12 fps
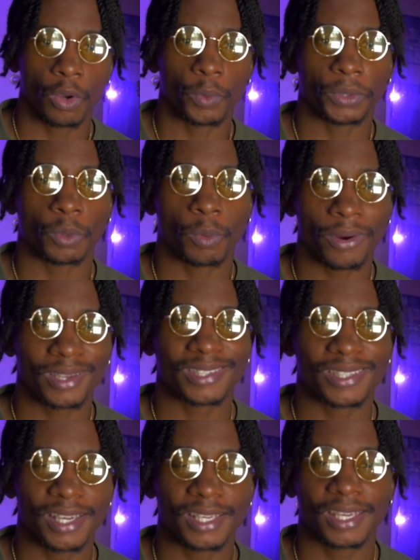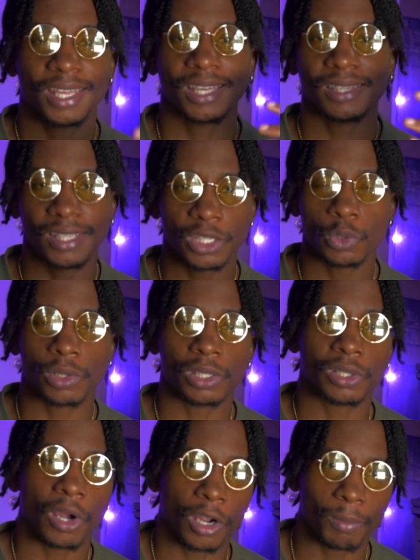When the work is done, then you can
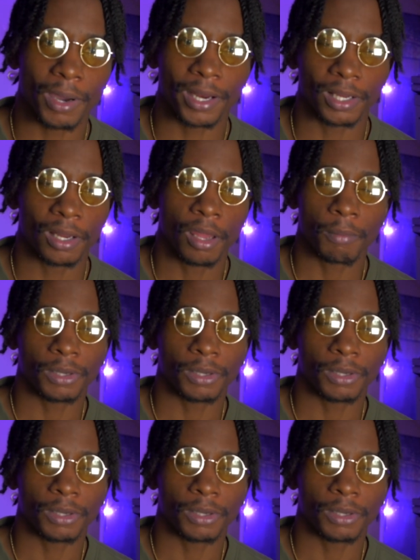talk about it.